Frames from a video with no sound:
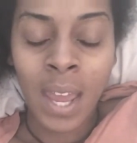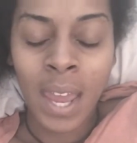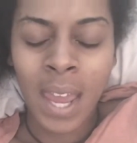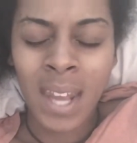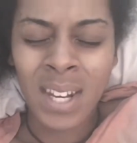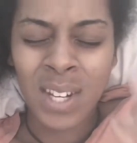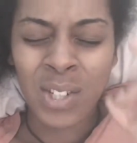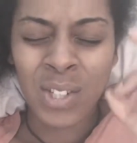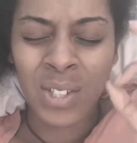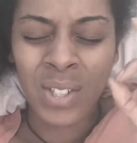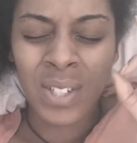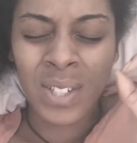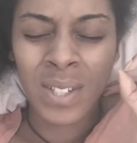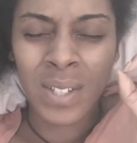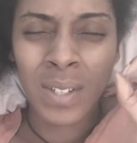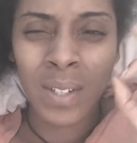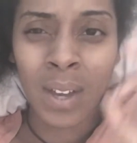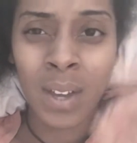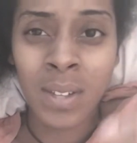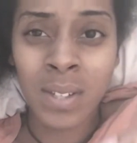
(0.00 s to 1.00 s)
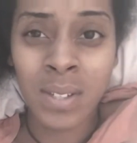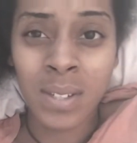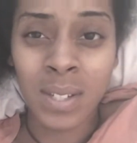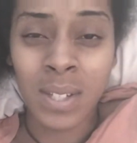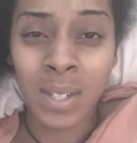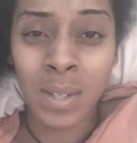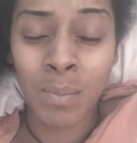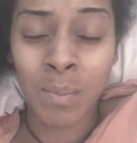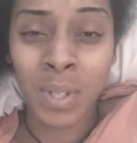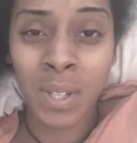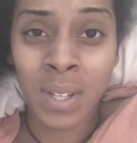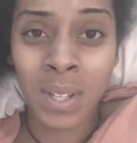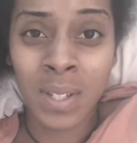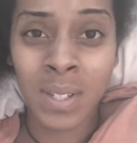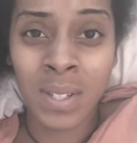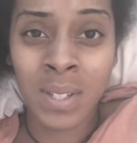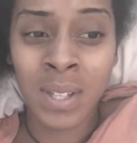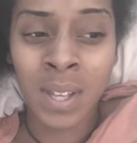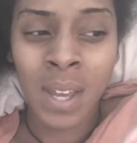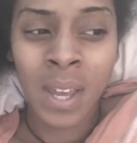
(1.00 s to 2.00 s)
and it's disgusting
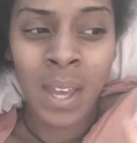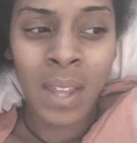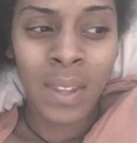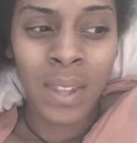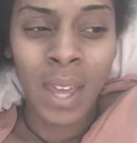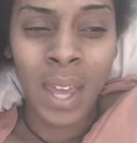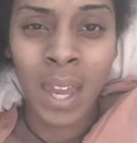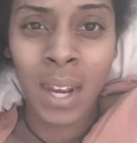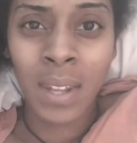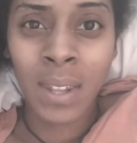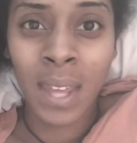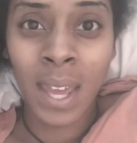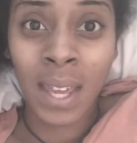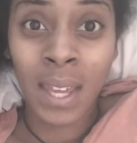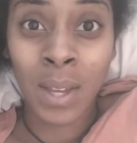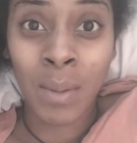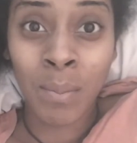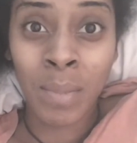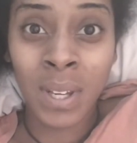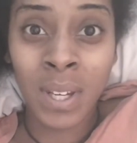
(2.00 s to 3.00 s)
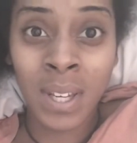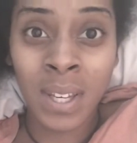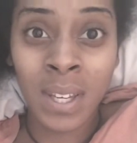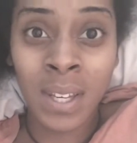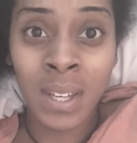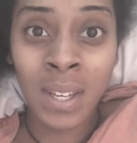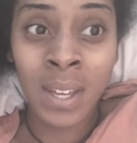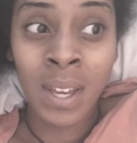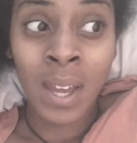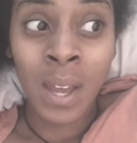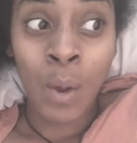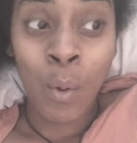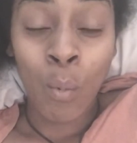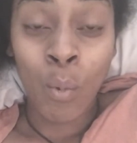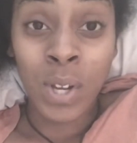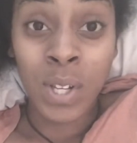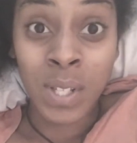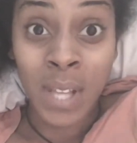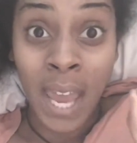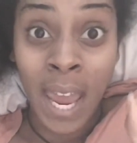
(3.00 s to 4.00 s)
because the head of that committee
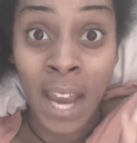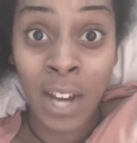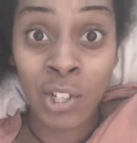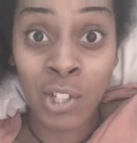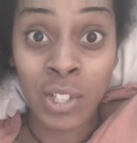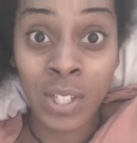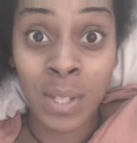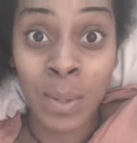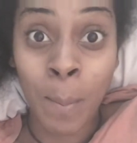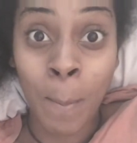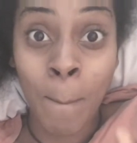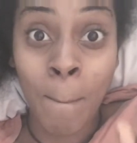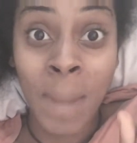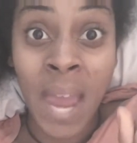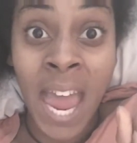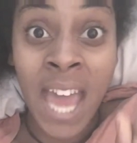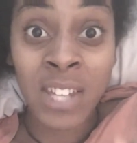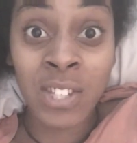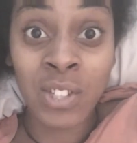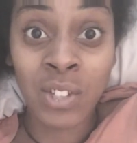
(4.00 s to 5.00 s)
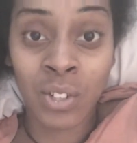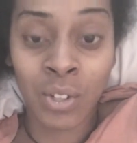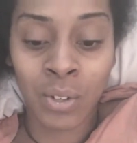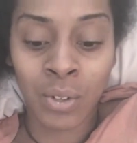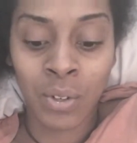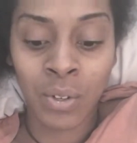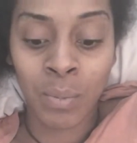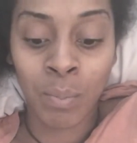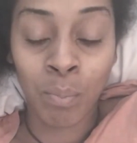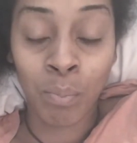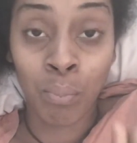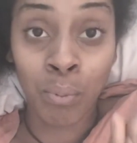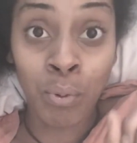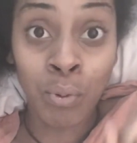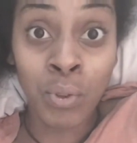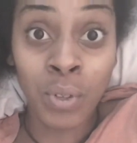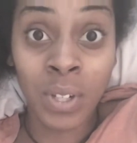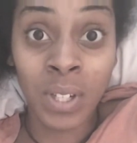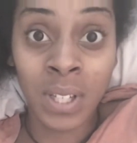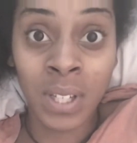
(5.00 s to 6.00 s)
was actually massacred
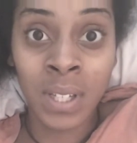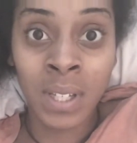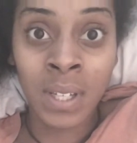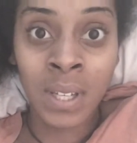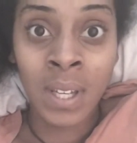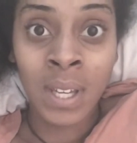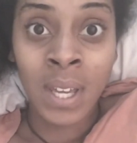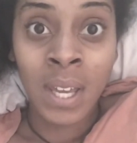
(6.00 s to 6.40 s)
brutally,